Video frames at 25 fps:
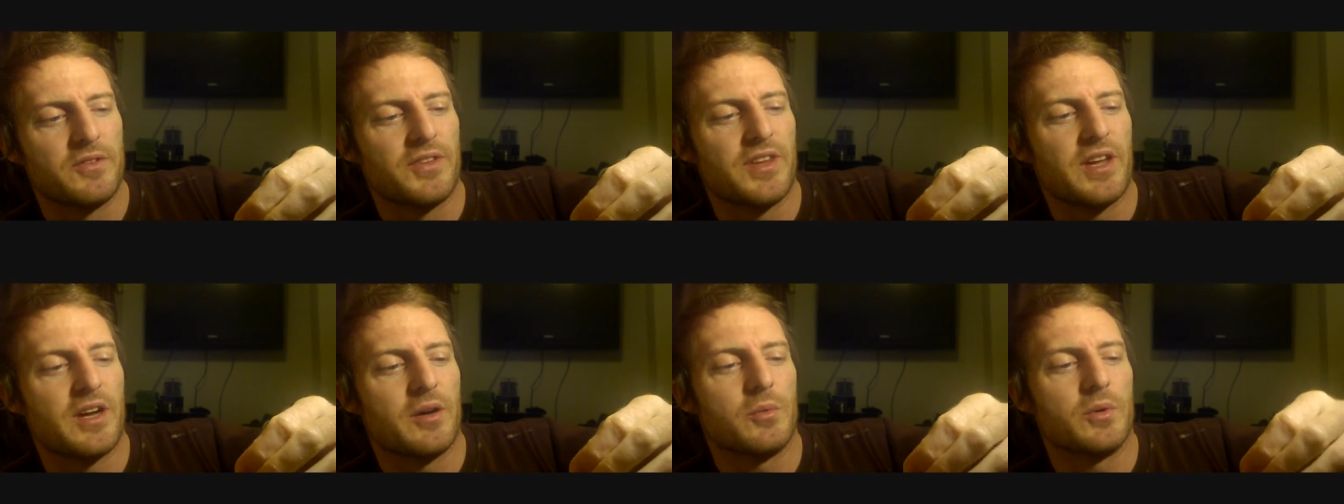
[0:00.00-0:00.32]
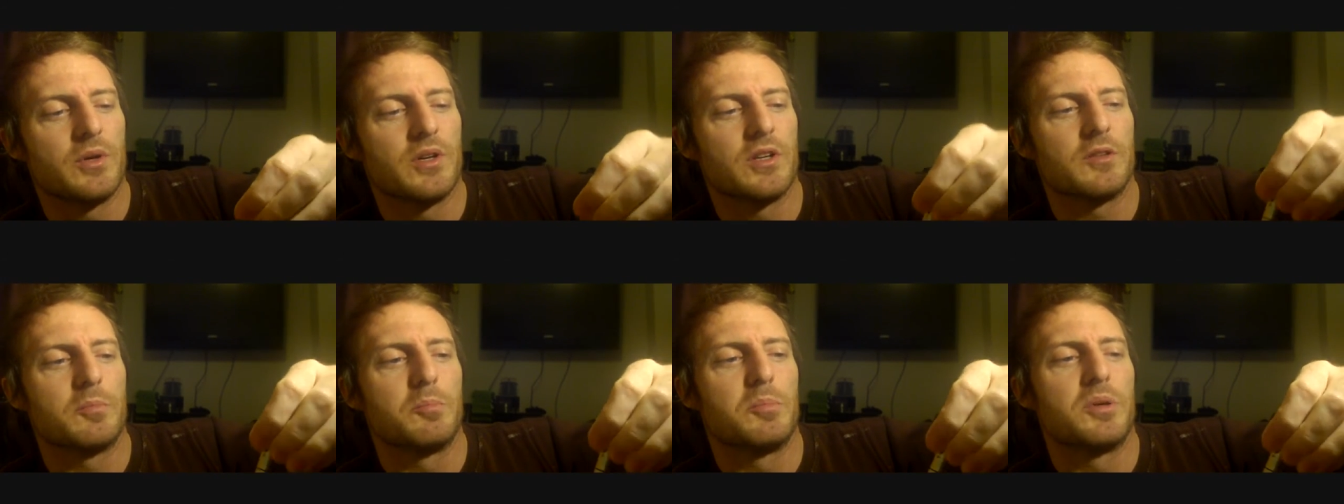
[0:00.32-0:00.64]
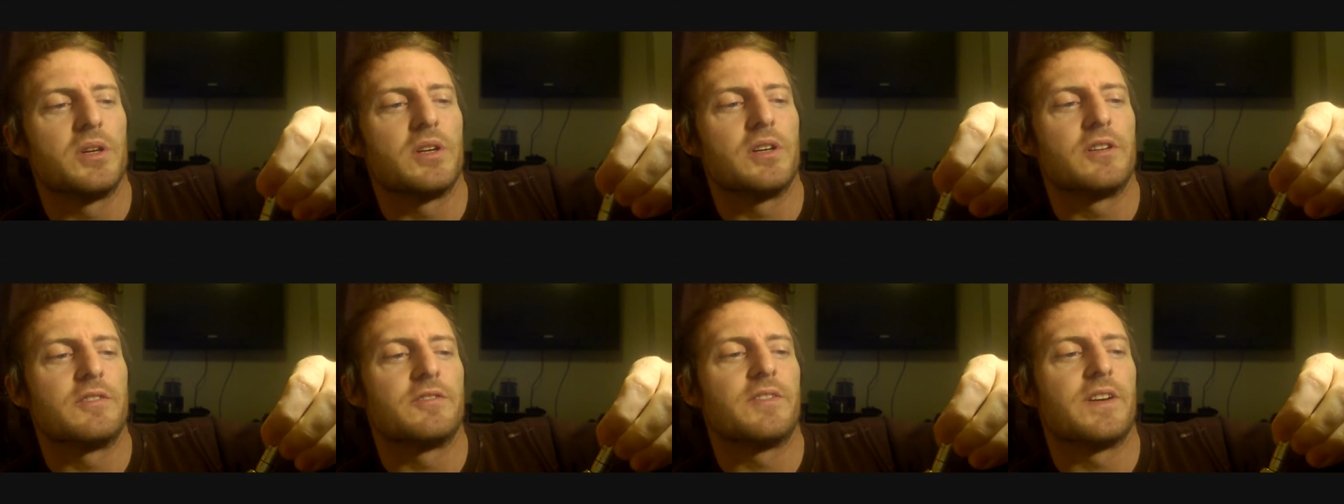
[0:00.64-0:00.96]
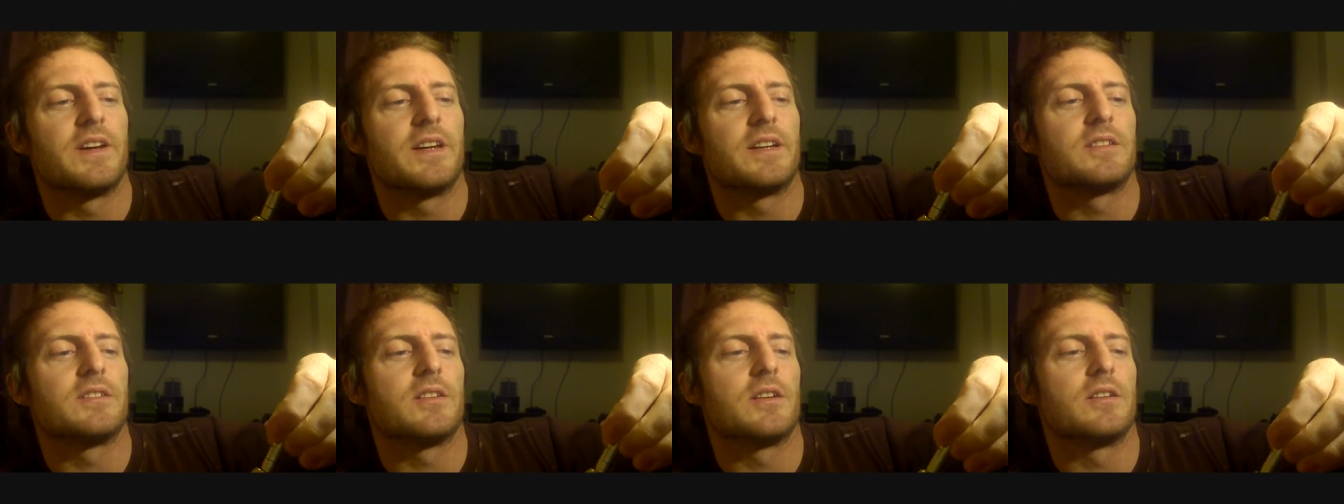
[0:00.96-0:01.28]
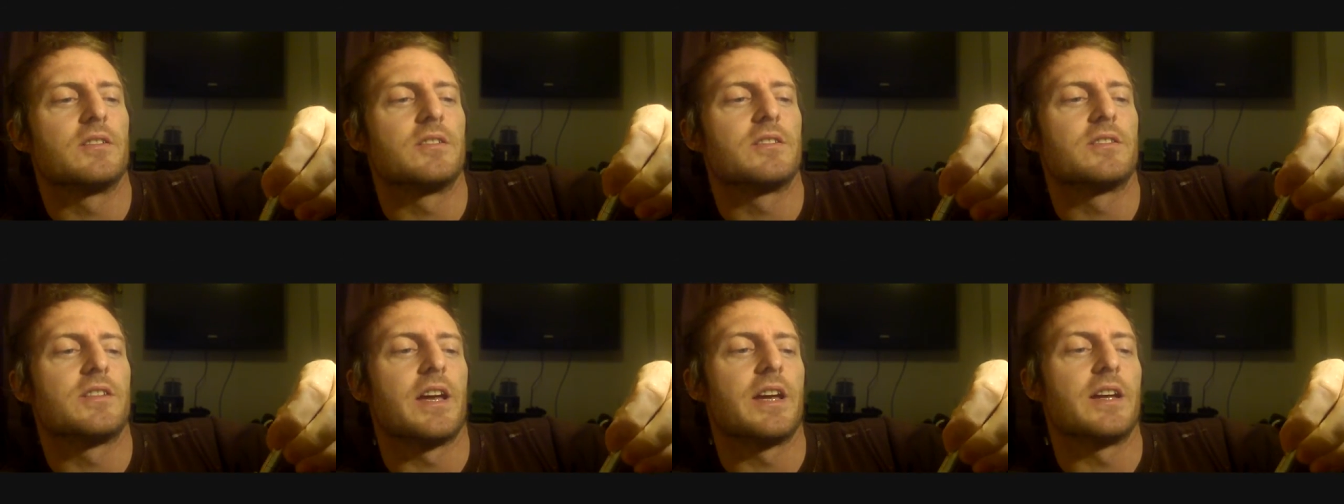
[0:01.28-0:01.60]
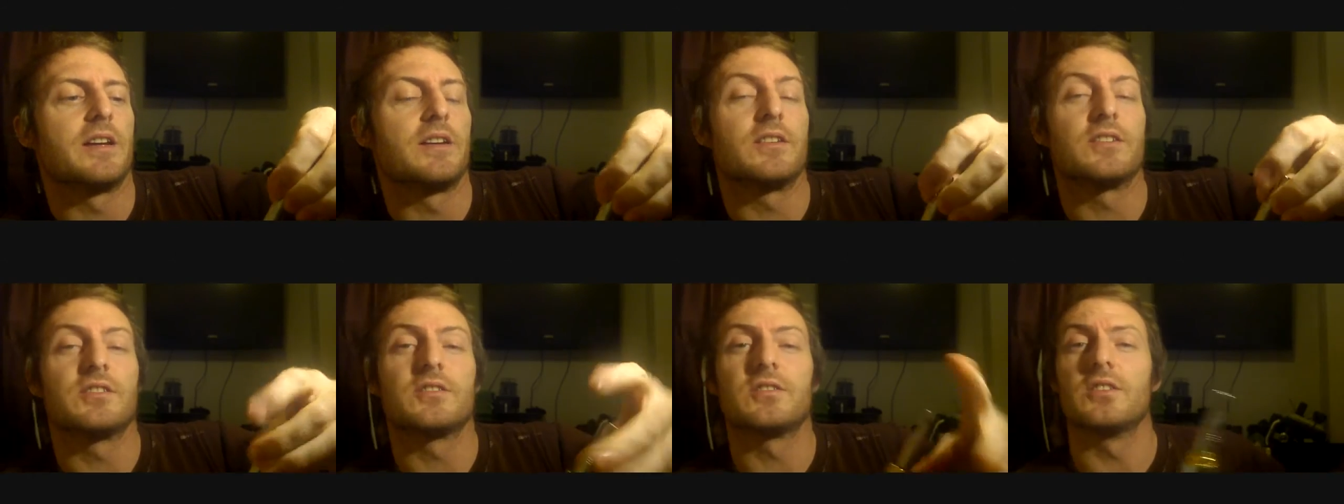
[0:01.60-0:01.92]
that works perfect on
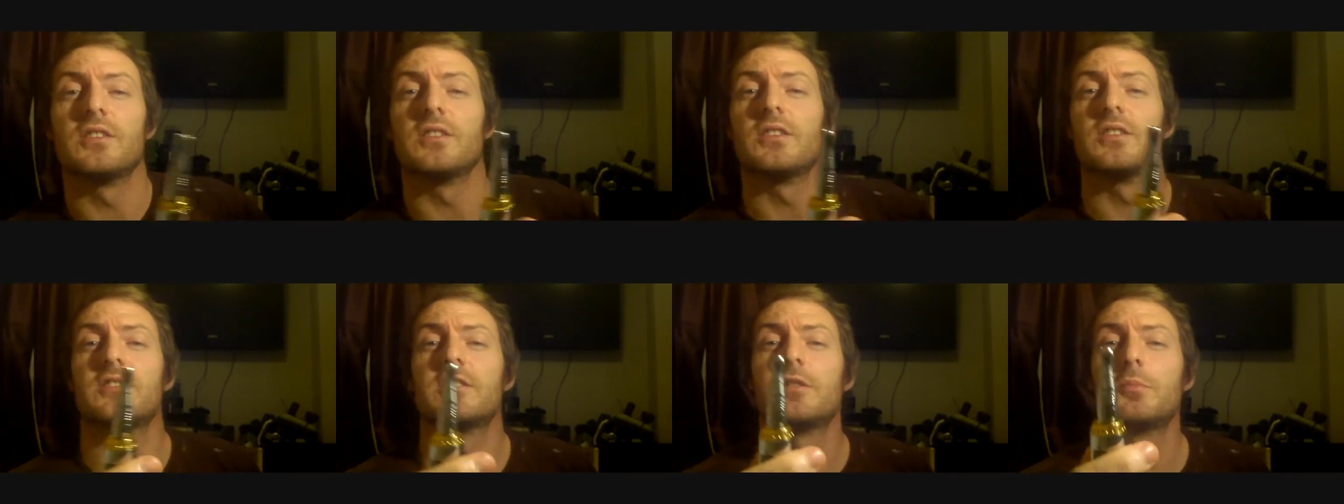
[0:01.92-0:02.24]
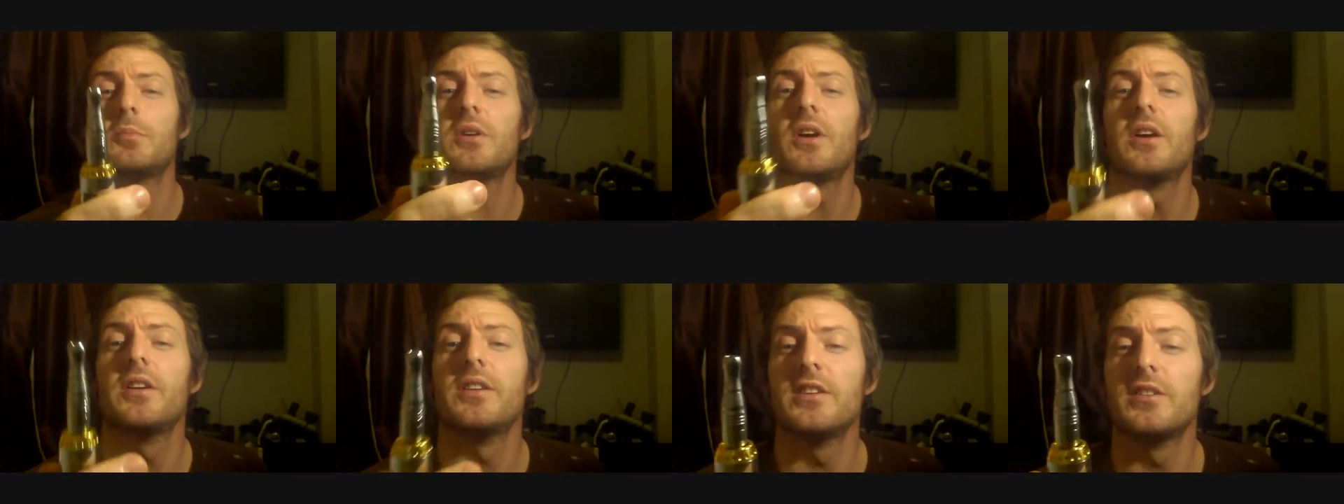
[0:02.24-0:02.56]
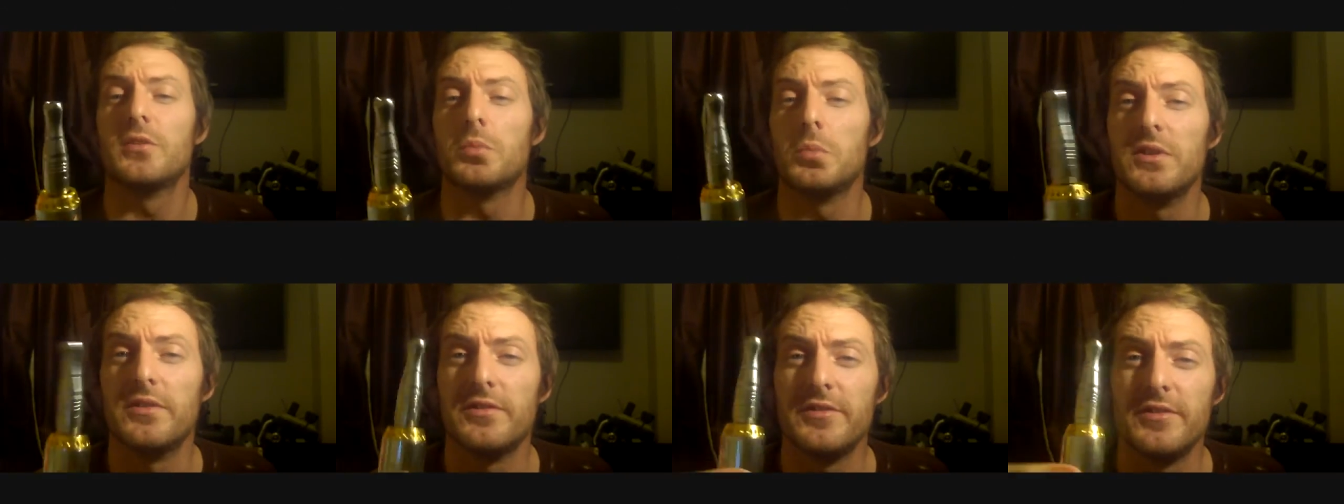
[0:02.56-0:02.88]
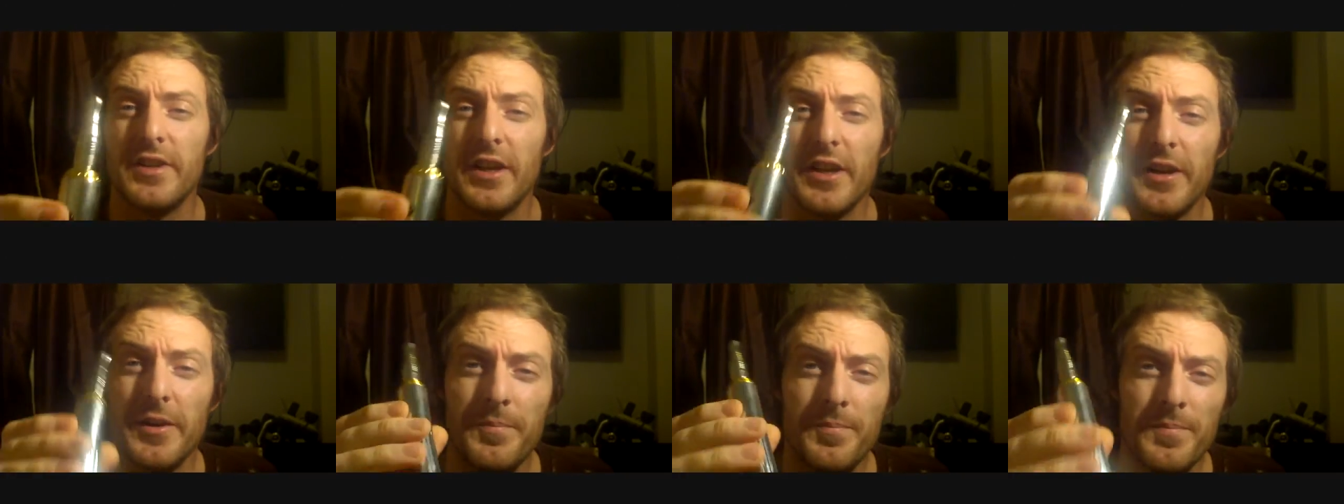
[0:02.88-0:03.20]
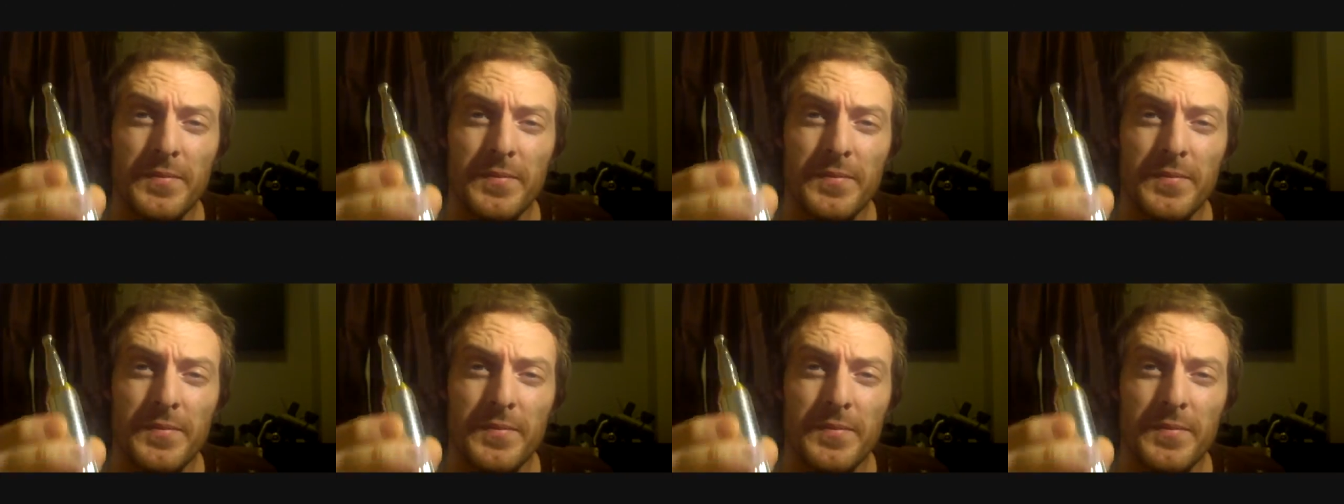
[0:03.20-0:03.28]
tanks. So to be honest with you,